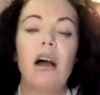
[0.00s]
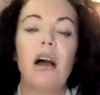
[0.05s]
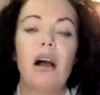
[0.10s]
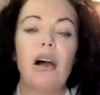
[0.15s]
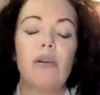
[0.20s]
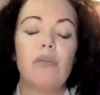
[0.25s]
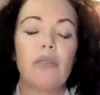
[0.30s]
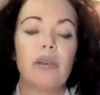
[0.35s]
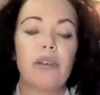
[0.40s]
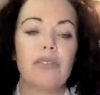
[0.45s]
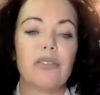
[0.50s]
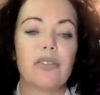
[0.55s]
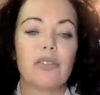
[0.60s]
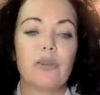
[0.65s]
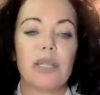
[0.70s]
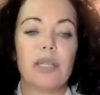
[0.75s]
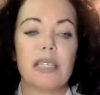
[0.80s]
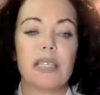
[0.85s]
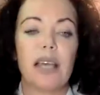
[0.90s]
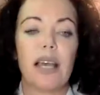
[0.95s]
on both
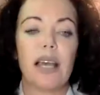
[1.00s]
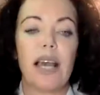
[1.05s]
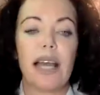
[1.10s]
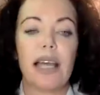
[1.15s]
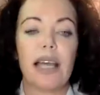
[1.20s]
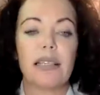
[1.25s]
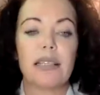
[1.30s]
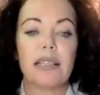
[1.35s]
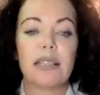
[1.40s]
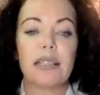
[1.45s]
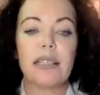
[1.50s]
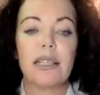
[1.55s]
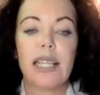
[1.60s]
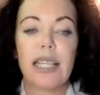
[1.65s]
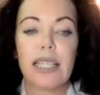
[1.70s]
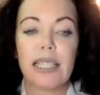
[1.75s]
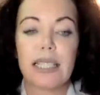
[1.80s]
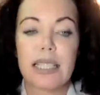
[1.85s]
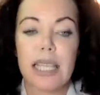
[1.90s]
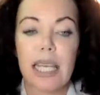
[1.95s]
Twitter and
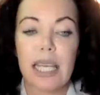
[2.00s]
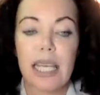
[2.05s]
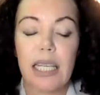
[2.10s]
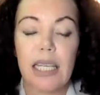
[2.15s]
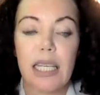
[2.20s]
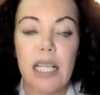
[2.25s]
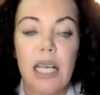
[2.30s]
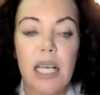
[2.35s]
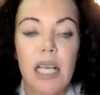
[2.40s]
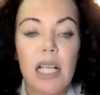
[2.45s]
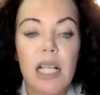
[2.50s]
LinkedIn.